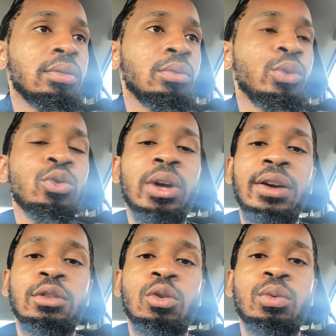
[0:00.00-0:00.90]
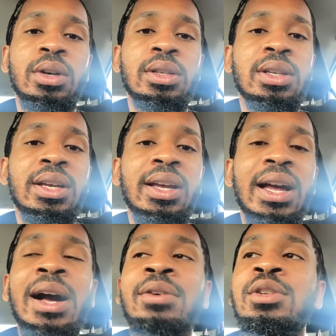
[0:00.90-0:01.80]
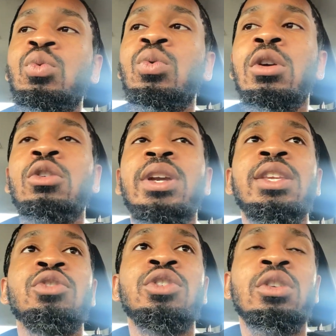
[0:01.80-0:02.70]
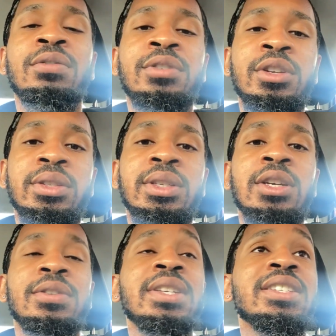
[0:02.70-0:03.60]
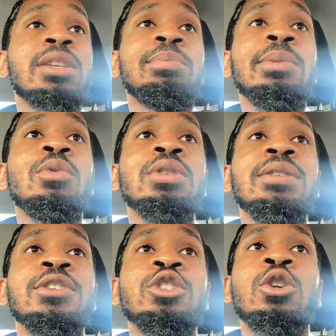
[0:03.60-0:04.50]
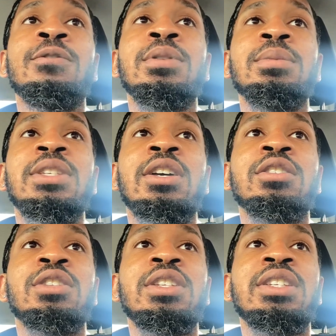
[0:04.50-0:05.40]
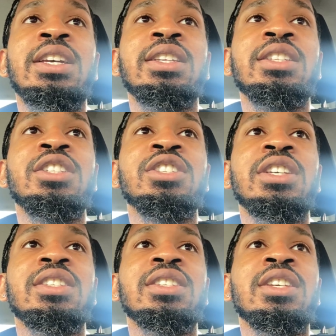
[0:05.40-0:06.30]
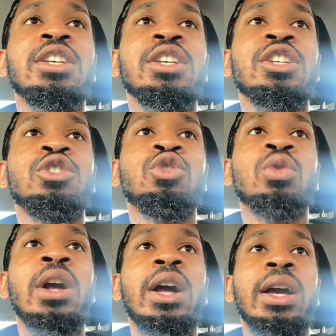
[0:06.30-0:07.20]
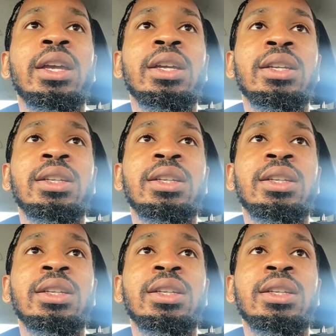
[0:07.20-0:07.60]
when you have no one, how in the world can you show up for yourself? Some people won't even show up for themselves on the daily to just try.